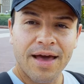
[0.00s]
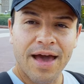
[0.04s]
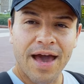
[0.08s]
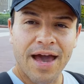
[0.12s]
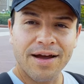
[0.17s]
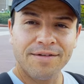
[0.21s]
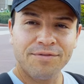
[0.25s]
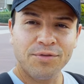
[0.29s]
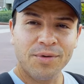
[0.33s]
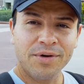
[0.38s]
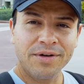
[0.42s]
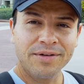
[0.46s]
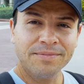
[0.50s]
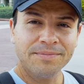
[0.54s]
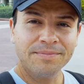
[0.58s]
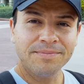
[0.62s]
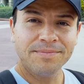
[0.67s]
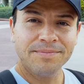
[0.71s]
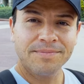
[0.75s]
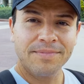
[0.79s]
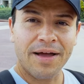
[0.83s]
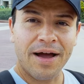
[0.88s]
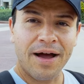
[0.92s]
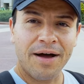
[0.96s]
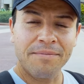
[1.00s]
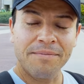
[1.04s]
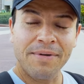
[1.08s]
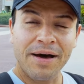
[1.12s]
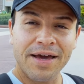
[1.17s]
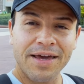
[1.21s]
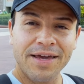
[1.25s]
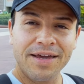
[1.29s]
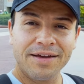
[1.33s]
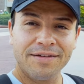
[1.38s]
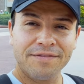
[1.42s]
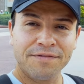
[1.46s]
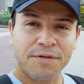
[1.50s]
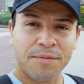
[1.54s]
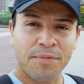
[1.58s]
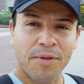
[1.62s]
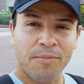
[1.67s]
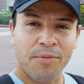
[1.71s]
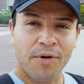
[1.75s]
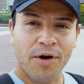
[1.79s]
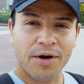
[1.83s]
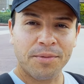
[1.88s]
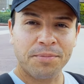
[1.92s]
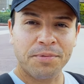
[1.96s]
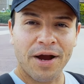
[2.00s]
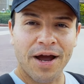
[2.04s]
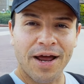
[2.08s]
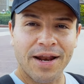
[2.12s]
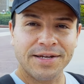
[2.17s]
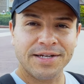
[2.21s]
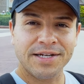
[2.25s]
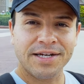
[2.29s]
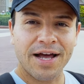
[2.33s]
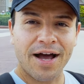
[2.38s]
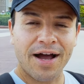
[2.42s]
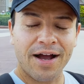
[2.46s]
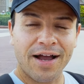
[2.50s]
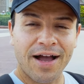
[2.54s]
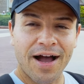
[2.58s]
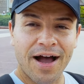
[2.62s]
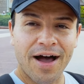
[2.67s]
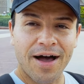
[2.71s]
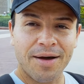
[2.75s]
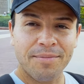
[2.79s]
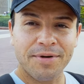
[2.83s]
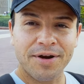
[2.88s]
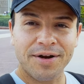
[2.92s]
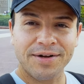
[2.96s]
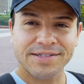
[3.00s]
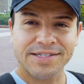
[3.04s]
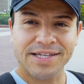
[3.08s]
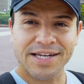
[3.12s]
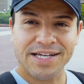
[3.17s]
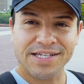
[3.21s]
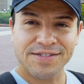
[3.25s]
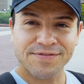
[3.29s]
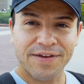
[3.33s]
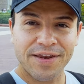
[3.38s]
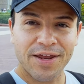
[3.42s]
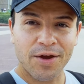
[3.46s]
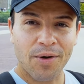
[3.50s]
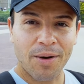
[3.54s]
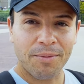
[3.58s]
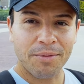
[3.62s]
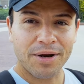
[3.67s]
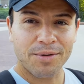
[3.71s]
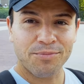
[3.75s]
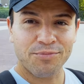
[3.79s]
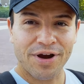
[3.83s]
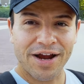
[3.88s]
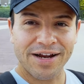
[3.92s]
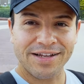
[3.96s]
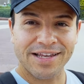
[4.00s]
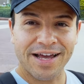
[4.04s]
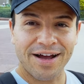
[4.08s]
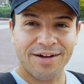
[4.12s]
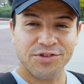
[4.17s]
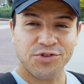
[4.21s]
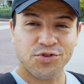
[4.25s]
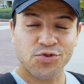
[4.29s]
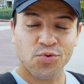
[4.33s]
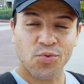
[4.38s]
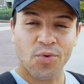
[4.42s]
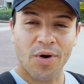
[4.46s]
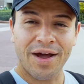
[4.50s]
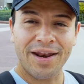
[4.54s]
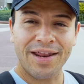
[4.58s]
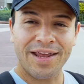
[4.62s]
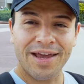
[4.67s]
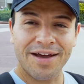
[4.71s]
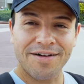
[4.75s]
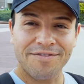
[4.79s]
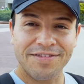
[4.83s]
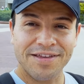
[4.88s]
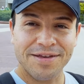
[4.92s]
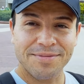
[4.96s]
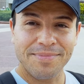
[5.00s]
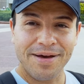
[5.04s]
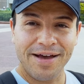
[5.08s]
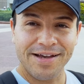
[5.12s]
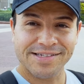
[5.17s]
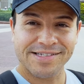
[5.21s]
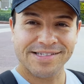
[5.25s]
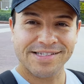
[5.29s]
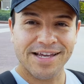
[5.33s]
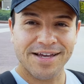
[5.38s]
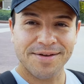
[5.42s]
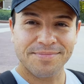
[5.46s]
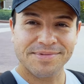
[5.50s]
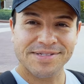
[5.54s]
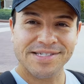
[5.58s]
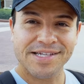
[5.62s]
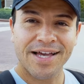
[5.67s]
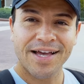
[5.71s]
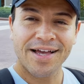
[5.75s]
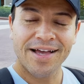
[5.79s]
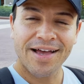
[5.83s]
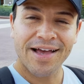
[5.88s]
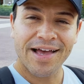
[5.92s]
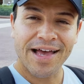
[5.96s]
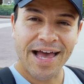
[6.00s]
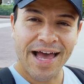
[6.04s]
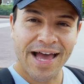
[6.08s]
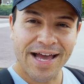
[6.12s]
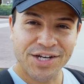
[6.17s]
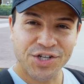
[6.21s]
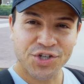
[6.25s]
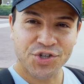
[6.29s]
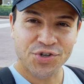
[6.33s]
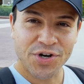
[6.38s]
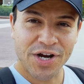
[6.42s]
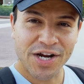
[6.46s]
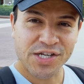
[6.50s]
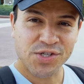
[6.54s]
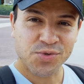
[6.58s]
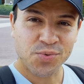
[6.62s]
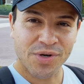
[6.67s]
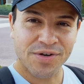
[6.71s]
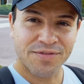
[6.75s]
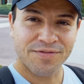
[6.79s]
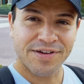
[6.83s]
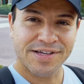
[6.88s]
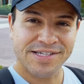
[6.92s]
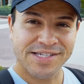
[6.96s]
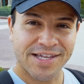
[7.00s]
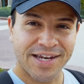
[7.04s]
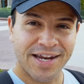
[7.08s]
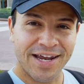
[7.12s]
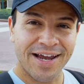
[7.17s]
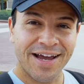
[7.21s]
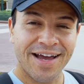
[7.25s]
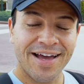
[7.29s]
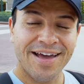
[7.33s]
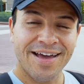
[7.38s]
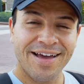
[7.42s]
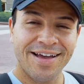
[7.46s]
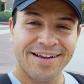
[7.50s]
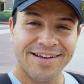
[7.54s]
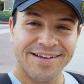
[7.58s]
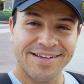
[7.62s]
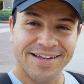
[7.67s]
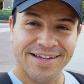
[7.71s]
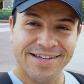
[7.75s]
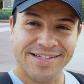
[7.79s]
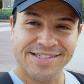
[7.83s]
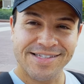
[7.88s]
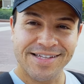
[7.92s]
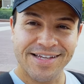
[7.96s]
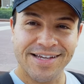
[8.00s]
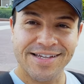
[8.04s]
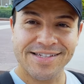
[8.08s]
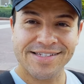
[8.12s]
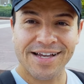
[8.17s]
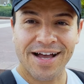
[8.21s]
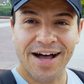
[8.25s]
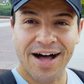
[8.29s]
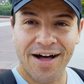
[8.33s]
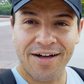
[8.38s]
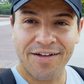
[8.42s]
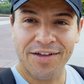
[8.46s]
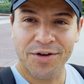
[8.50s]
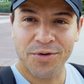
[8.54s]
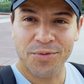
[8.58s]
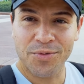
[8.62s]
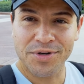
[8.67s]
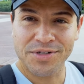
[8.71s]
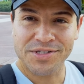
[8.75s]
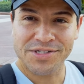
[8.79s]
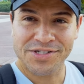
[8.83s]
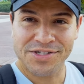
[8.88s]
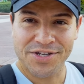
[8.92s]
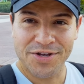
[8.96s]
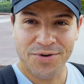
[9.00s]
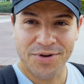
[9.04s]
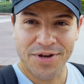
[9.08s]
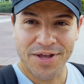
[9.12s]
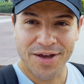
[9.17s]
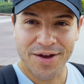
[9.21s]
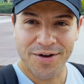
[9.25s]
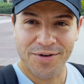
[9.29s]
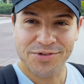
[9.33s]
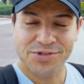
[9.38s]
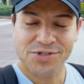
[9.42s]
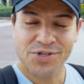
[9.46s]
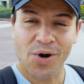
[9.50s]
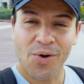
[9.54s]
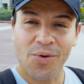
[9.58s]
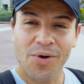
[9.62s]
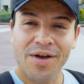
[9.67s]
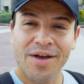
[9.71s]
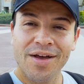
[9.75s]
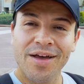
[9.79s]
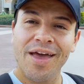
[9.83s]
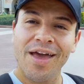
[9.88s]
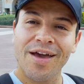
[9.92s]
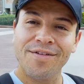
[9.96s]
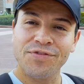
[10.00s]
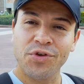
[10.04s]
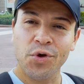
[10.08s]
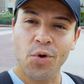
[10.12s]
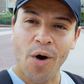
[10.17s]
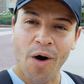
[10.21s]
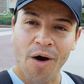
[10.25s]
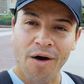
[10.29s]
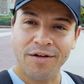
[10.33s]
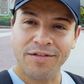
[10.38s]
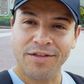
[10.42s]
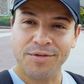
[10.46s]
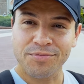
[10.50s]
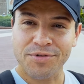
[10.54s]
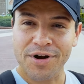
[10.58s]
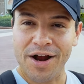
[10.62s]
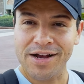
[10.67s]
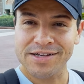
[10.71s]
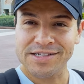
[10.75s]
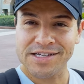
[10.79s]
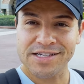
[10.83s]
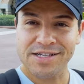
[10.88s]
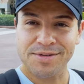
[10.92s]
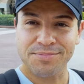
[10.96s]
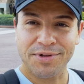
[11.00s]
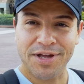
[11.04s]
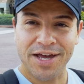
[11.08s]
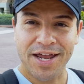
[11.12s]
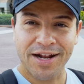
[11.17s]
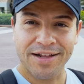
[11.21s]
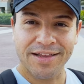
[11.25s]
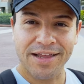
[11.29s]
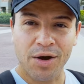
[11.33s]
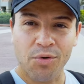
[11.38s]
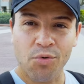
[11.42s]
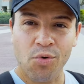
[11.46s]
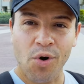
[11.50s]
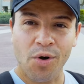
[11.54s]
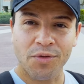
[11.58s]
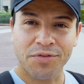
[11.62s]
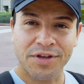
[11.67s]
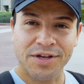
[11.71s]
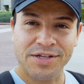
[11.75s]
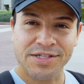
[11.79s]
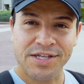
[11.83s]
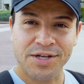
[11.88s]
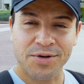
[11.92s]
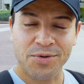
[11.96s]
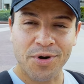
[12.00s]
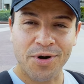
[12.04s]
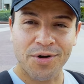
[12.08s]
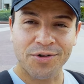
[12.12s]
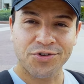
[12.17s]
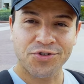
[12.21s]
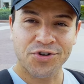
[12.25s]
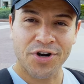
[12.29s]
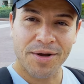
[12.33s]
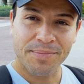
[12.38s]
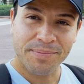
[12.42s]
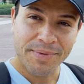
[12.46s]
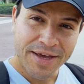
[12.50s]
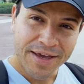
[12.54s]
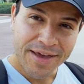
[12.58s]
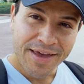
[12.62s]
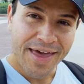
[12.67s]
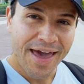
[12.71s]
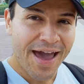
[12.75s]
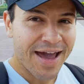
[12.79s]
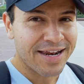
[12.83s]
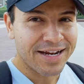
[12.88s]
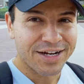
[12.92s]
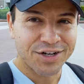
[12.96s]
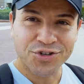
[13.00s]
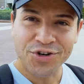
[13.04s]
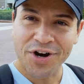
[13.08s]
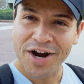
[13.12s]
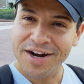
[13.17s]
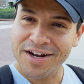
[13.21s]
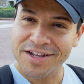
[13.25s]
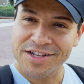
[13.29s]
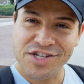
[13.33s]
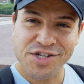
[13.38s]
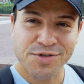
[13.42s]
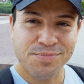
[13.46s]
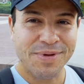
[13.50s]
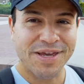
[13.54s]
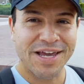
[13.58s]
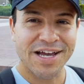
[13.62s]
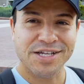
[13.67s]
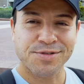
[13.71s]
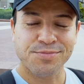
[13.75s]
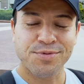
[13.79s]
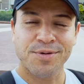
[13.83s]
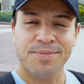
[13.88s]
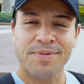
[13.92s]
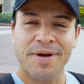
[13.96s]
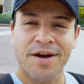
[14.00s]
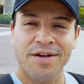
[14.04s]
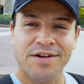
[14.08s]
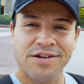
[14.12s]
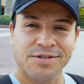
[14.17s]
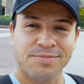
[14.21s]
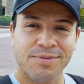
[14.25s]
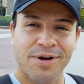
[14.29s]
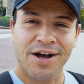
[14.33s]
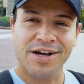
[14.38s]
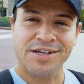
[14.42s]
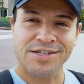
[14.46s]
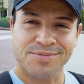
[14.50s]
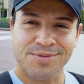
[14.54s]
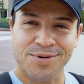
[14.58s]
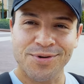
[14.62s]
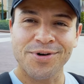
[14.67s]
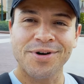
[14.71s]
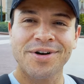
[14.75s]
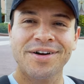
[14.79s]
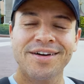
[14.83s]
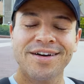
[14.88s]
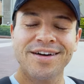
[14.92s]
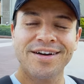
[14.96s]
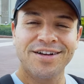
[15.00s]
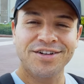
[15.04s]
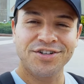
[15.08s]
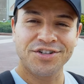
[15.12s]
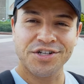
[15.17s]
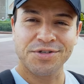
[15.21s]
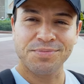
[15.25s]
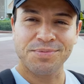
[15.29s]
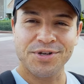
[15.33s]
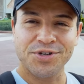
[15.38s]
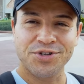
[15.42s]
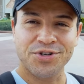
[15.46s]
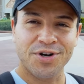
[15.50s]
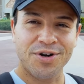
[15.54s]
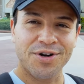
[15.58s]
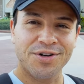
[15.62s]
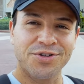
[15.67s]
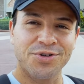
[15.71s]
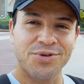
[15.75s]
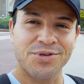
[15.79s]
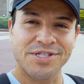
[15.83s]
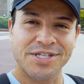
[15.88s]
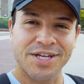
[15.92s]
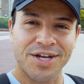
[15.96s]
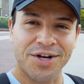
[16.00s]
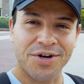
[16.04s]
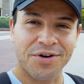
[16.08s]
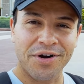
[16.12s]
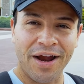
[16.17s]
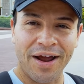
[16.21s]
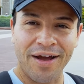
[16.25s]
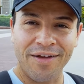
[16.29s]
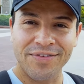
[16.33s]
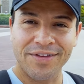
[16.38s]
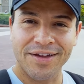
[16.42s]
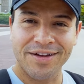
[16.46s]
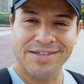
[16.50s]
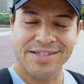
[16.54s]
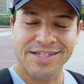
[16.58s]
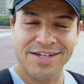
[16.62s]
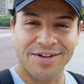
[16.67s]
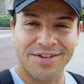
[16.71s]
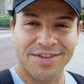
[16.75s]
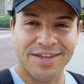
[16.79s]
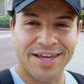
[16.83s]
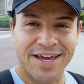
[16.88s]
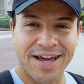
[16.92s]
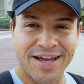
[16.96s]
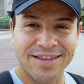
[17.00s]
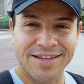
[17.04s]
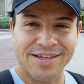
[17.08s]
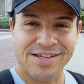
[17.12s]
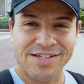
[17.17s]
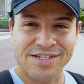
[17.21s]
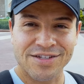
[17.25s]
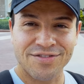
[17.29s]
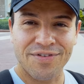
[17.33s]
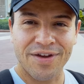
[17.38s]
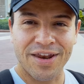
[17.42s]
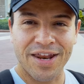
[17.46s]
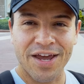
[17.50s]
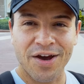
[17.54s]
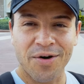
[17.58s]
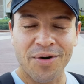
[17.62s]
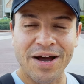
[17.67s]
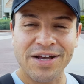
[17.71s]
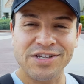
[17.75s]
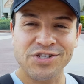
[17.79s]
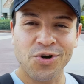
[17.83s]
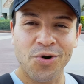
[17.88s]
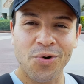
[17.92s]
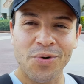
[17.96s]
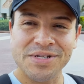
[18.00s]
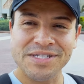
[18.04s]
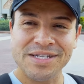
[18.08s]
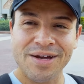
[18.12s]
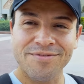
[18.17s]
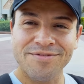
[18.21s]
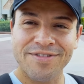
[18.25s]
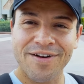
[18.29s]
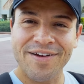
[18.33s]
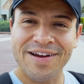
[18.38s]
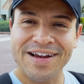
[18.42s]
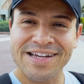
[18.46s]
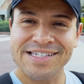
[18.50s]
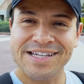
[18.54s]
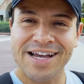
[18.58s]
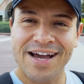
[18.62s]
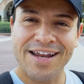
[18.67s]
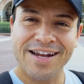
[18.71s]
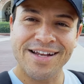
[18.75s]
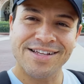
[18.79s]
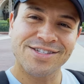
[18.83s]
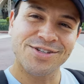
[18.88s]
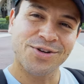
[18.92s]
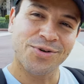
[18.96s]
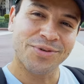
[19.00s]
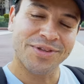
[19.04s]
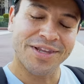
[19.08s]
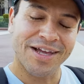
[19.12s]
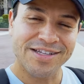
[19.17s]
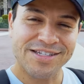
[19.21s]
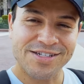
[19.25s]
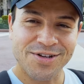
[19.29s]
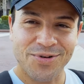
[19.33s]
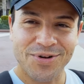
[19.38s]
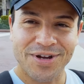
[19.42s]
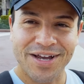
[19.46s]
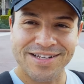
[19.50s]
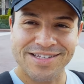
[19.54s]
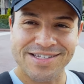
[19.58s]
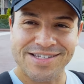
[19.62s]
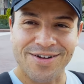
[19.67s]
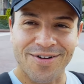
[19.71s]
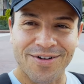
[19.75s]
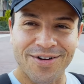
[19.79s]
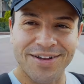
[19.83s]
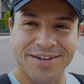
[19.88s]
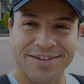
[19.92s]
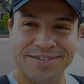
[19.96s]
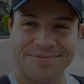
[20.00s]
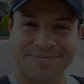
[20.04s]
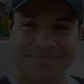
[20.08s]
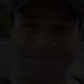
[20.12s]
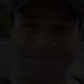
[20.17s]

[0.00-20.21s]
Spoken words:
Hey everyone, I'm Mike from theparkprodigy.com, and on today's video I'm going to break down 20 of the best tips and tricks when visiting Disney's Hollywood Studios. So if you are in the process of planning that Walt Disney World trip and you're trying to just be as prepared as possible, just be sure to stick around until the end of this video. As always, I'm very excited, so let's go get started.